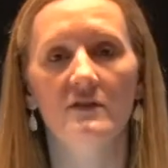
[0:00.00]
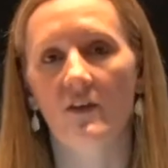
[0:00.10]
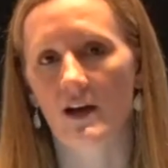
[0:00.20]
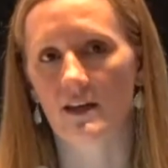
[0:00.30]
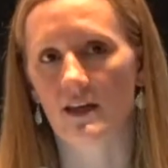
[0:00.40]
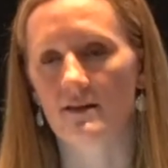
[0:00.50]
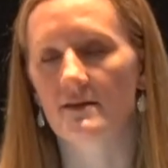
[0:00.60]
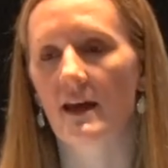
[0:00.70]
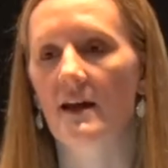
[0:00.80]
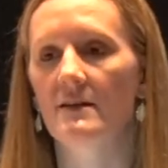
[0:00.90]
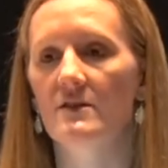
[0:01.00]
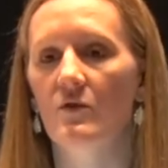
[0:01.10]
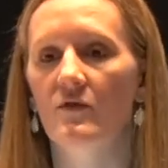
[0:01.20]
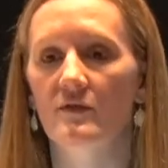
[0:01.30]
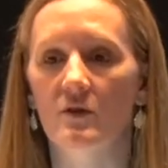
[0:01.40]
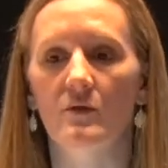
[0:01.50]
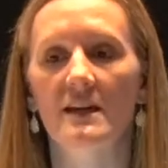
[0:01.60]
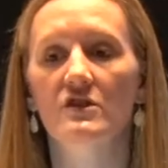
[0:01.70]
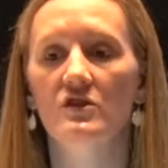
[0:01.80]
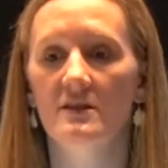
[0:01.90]
findings. And so
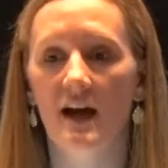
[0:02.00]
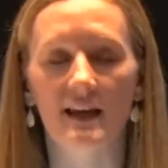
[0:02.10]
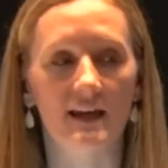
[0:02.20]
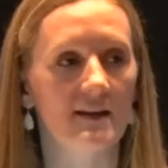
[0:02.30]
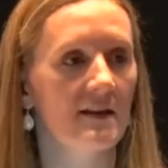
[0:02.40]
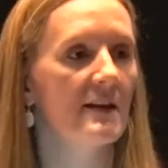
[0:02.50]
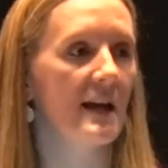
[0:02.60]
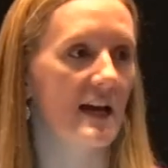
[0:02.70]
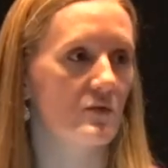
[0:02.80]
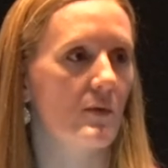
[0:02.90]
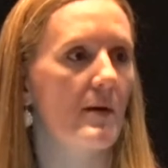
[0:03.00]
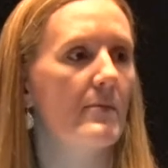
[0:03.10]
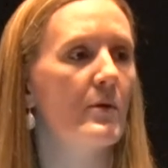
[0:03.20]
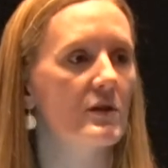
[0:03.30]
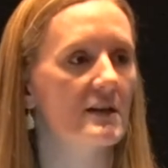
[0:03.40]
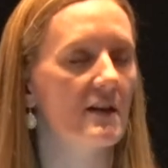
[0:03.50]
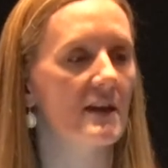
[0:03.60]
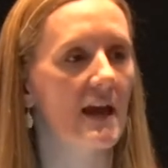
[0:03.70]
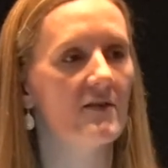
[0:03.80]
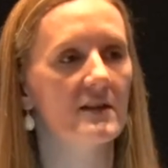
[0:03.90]
each study, as we reported in
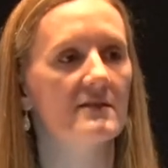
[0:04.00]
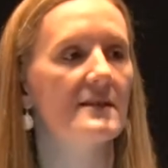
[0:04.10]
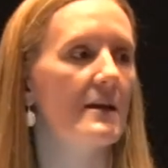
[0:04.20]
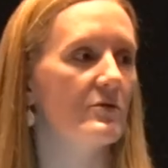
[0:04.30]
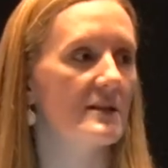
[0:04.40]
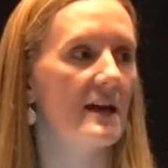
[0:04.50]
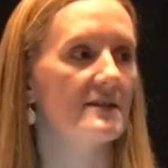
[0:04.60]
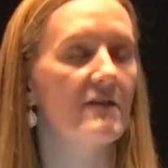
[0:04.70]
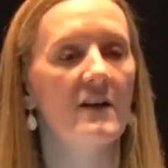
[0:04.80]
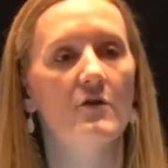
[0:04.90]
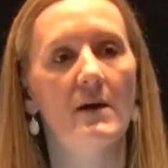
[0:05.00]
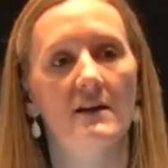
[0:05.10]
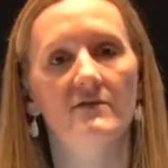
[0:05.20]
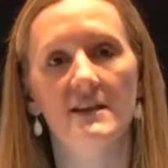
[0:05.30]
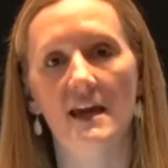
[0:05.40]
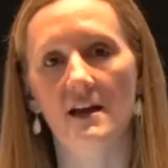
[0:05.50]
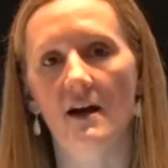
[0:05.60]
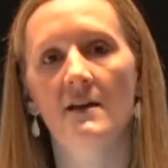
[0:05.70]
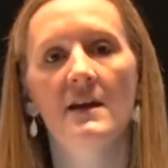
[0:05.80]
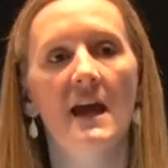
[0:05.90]
the evidence tables, has a fair amount of
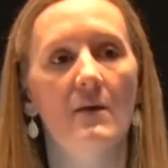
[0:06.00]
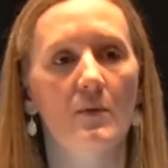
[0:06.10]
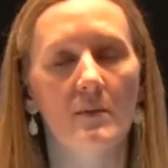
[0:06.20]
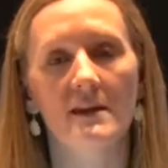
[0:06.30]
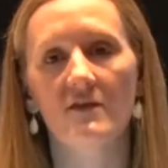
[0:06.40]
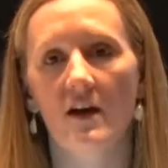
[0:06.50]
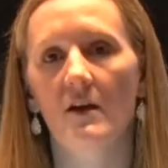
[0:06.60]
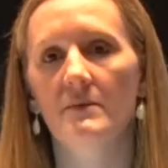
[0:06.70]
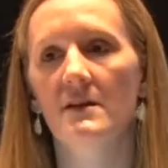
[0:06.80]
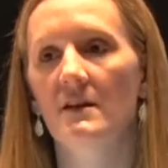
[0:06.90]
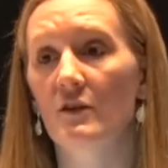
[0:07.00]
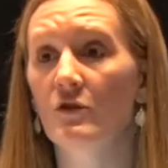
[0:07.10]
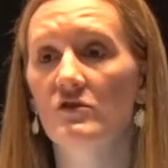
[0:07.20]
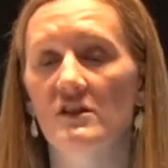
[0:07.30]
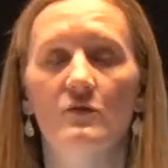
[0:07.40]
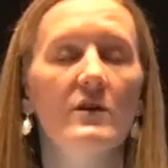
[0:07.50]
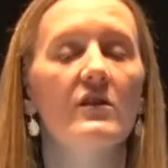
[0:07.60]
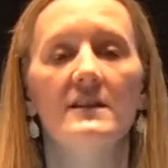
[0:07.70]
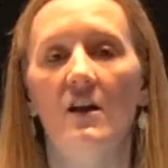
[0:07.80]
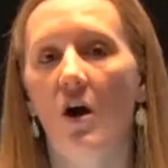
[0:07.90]
data. And when we developed conclusions, we
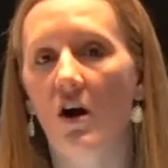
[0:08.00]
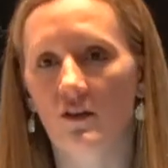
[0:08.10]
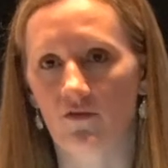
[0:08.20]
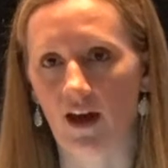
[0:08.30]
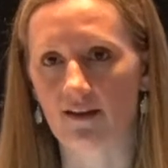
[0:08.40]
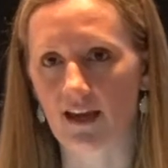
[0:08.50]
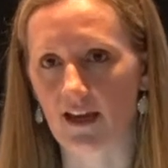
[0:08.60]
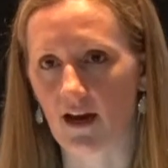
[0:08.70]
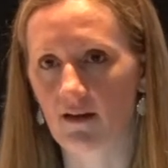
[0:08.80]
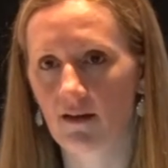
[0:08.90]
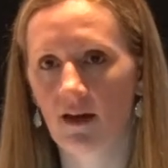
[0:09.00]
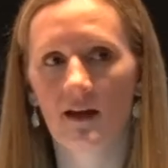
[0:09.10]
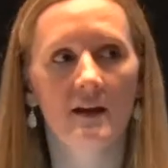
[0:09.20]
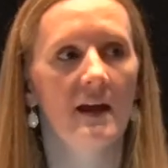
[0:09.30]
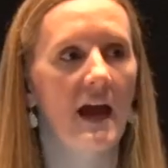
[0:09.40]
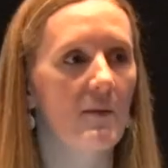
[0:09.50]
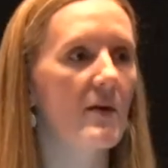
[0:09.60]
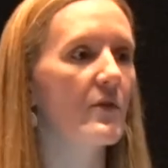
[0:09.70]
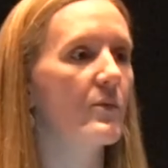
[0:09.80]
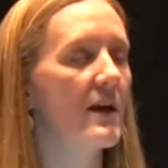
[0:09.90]
looked at all of that data.
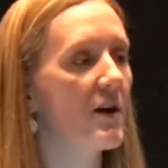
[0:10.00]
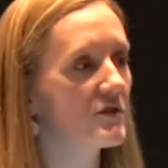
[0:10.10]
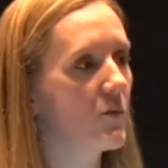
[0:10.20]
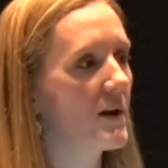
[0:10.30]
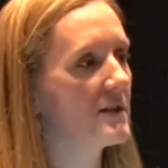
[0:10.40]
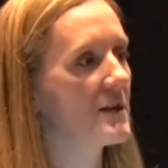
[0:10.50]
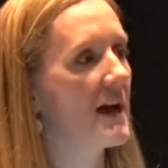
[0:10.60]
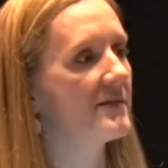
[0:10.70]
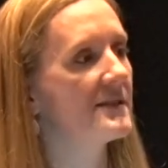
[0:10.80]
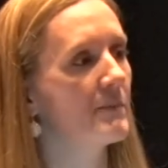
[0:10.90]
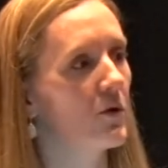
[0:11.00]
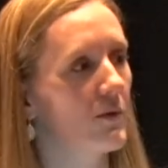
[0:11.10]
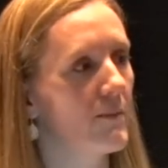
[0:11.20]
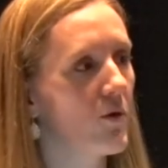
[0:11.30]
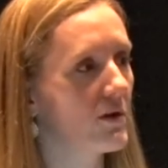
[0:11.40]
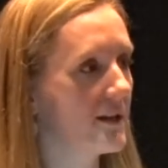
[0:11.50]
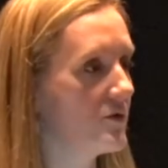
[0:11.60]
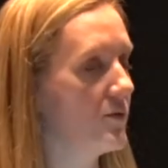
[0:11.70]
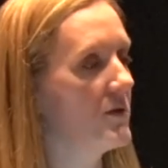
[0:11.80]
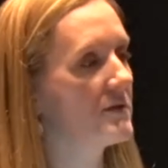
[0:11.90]
However, we also wanted to have simple reporting
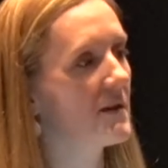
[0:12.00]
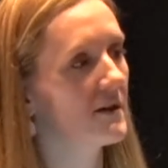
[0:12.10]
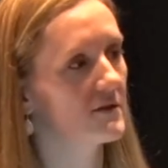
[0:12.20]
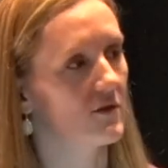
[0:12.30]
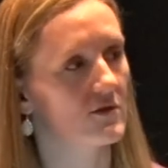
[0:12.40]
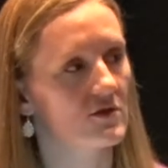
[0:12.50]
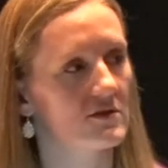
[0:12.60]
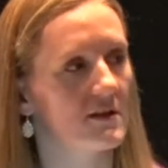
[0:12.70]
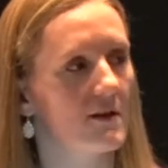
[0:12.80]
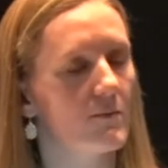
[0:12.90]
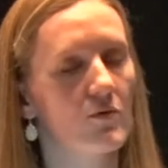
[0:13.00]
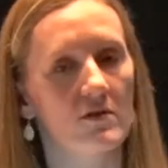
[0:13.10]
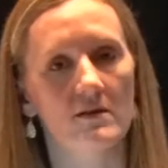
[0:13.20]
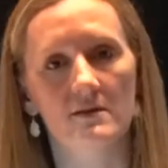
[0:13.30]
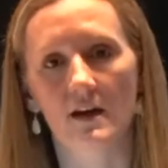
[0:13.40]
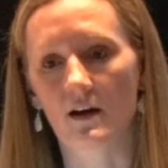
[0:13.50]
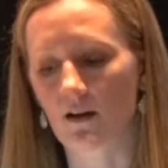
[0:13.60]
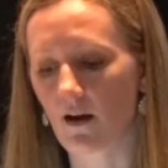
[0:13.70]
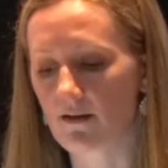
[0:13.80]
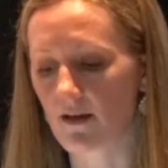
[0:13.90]
tools, so it's just an important
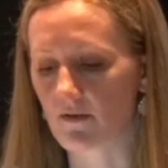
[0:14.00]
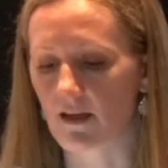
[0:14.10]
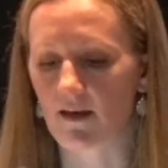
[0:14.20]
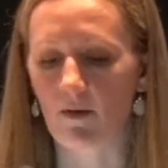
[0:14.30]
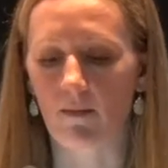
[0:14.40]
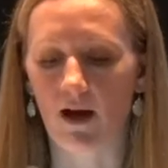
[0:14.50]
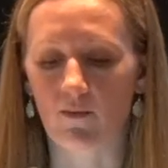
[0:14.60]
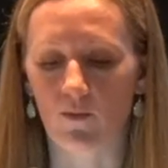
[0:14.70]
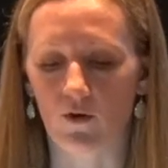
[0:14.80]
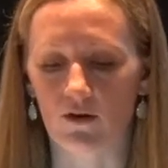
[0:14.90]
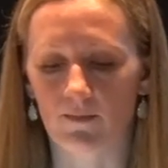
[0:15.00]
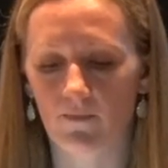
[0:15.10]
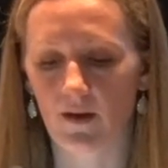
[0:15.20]
concept to keep in mind when we're